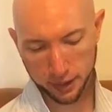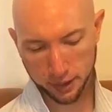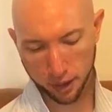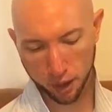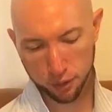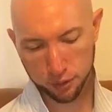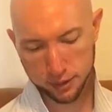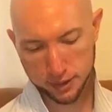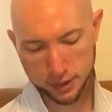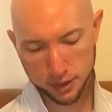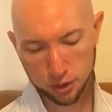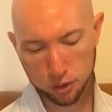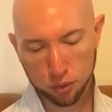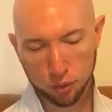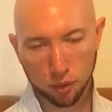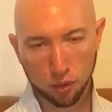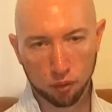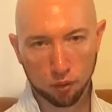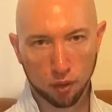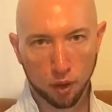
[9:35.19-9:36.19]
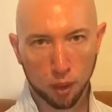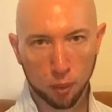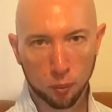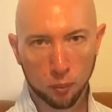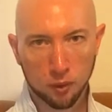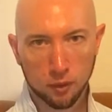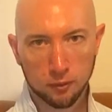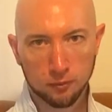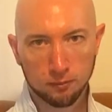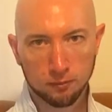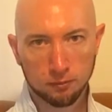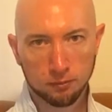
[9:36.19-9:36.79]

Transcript: goes into a Roma,